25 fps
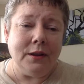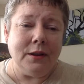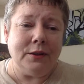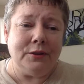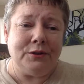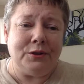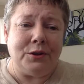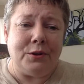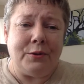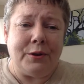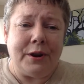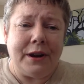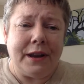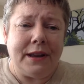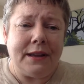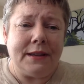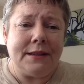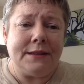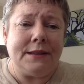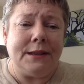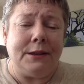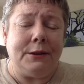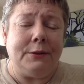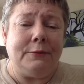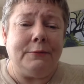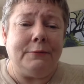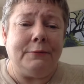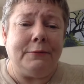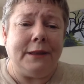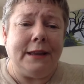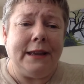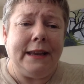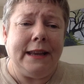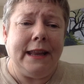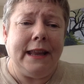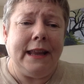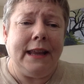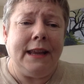glorious, and
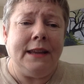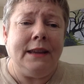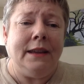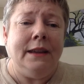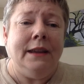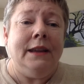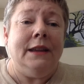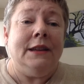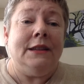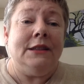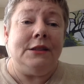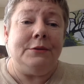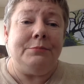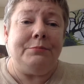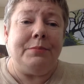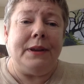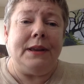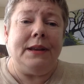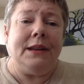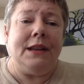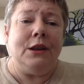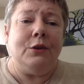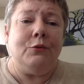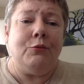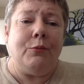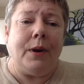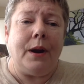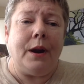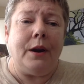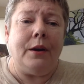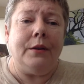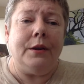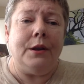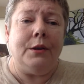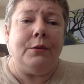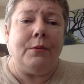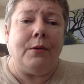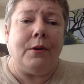fleeting, depending where
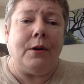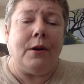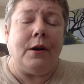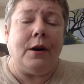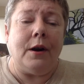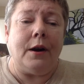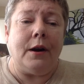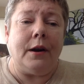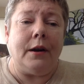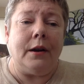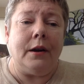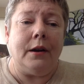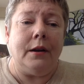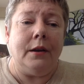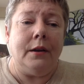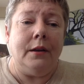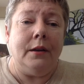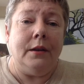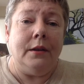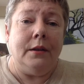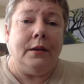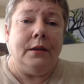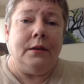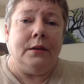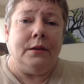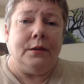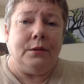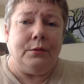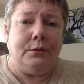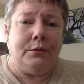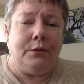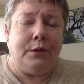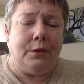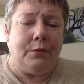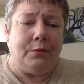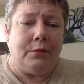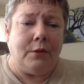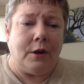you are, who
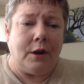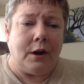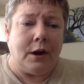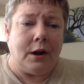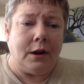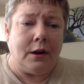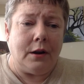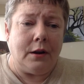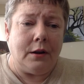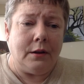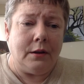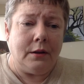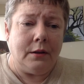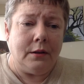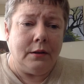you are.